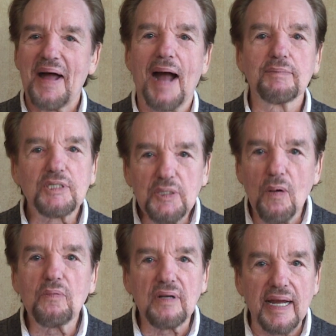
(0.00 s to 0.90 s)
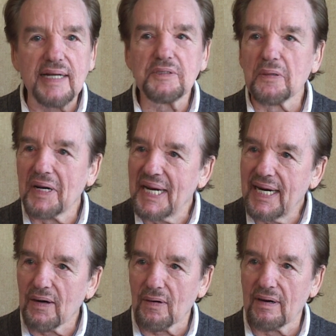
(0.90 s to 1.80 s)
I'm so glad you're
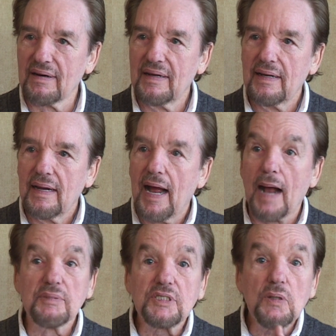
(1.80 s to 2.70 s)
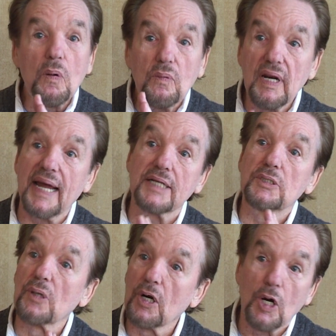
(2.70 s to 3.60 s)
here. I'm so glad
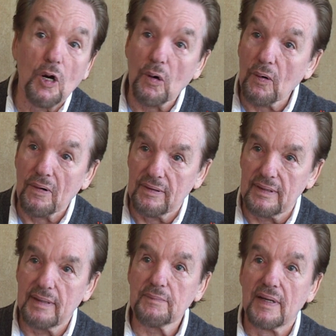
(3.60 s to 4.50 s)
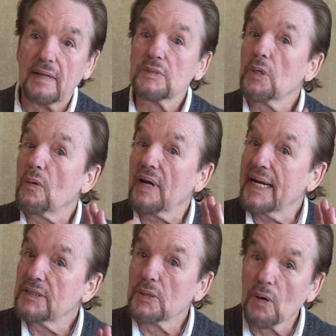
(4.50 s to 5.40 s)
you're a girl. I'm so
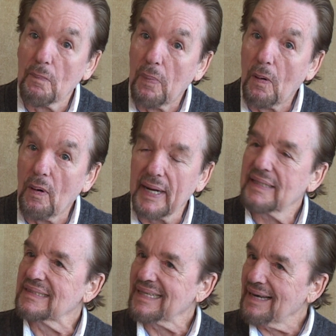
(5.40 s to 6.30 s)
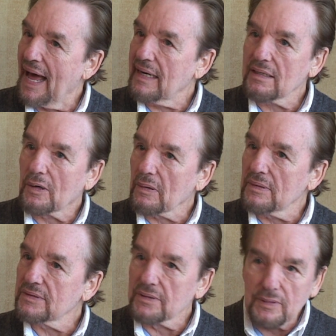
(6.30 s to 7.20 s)
glad you're a boy, because a lot of
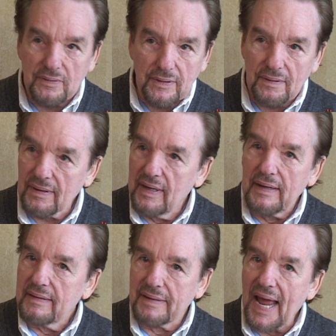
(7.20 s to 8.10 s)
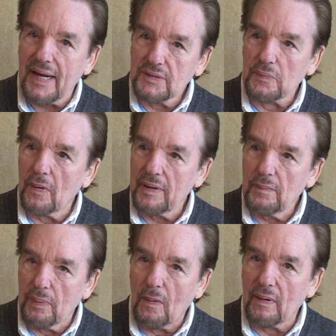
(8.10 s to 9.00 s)
girls knew their dads
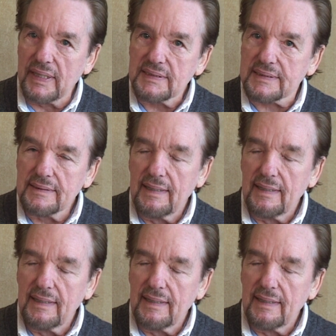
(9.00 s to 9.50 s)
wanted boys.